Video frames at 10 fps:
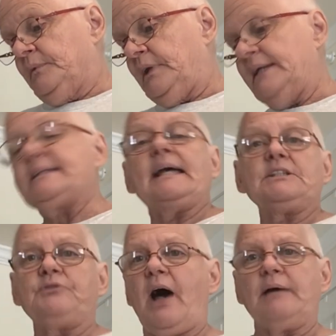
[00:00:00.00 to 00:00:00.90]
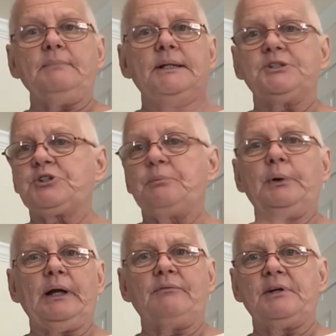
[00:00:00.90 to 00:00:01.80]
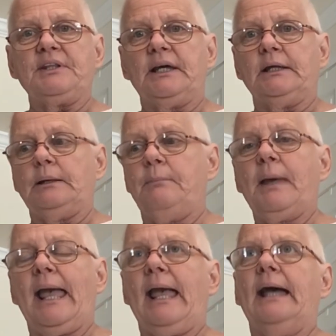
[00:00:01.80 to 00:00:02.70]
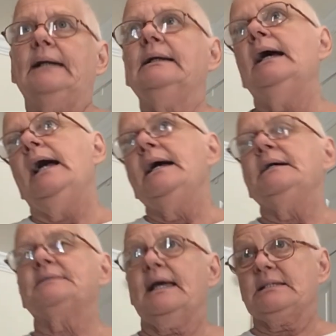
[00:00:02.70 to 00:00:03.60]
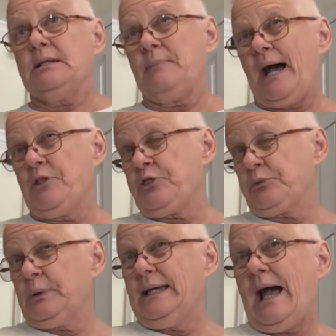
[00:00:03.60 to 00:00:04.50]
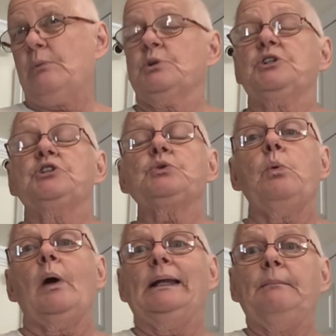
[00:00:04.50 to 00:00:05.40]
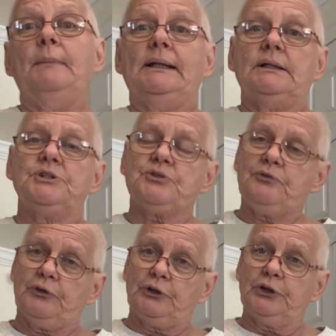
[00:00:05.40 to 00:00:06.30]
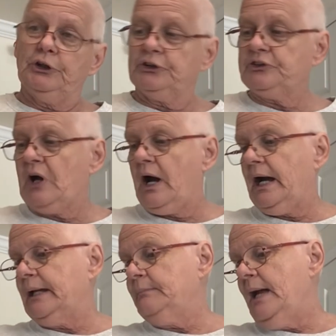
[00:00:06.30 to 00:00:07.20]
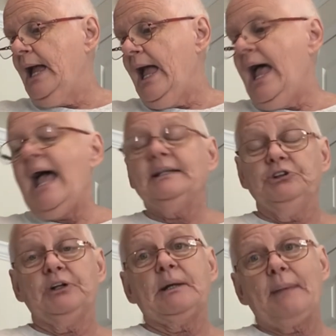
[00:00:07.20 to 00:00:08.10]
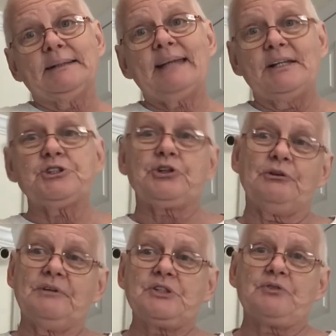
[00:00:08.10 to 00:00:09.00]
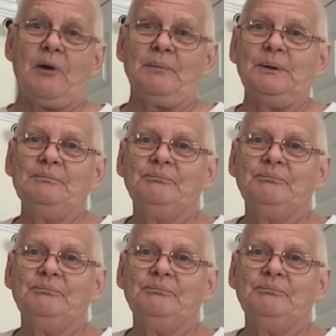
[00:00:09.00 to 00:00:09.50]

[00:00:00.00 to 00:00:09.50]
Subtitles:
It takes 5 minutes to put everything in the pan. It takes about 3 hours and 20 minutes for cook time, and you'll get about 10 servings from it.